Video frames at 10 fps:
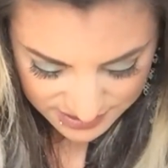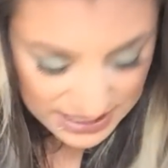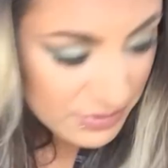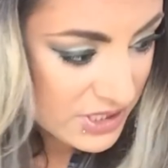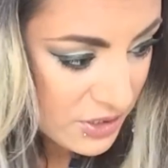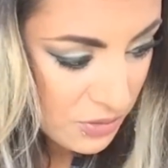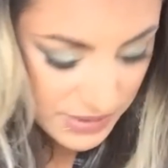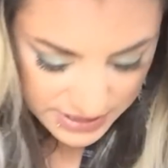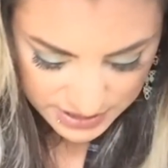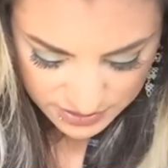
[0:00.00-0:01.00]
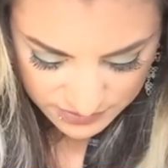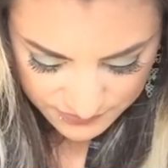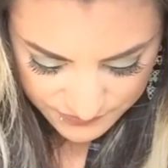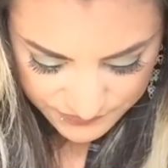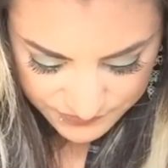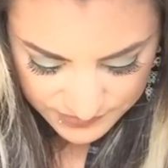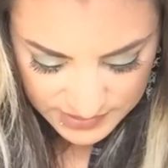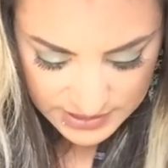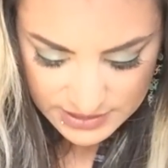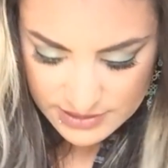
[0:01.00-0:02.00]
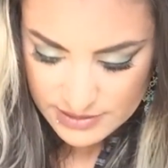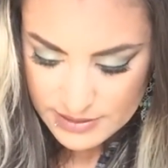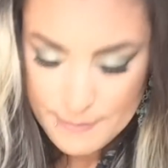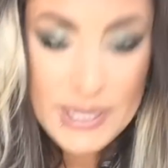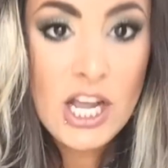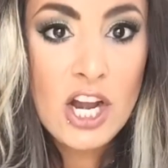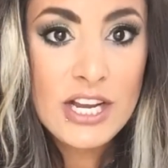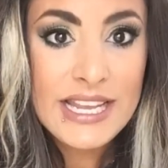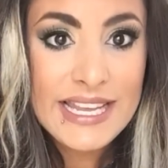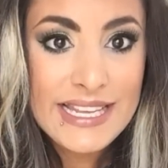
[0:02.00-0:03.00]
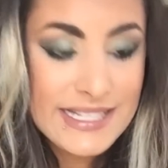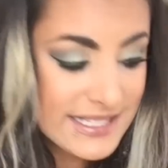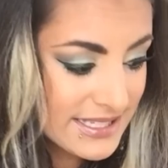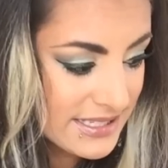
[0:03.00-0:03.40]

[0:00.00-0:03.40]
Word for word: That one's open though. My car keys.